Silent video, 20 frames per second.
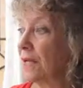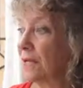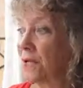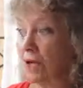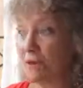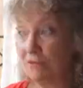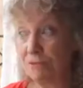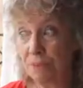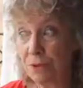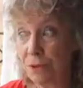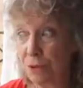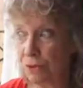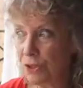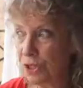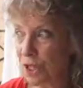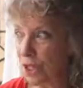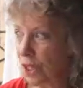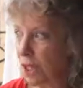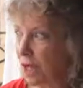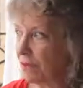Live
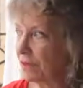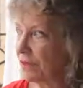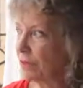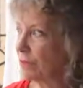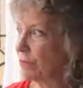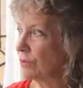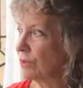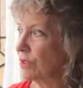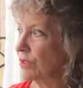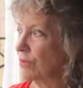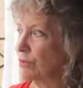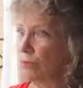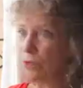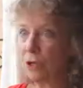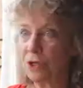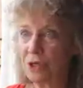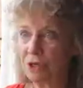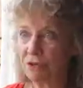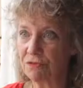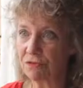music, I think, was
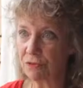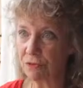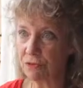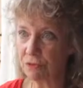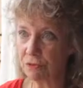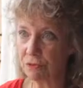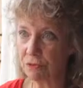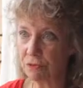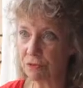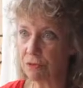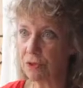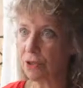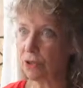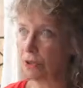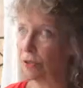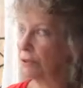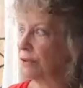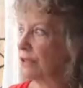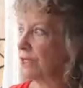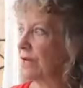wonderful,
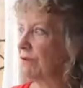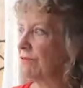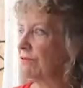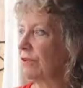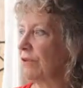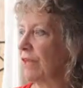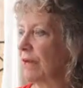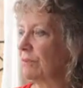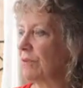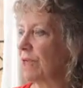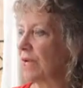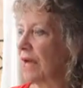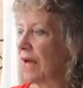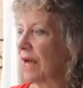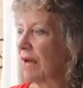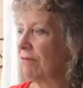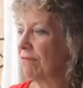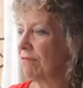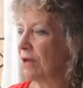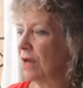for them to
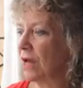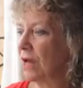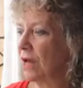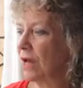have.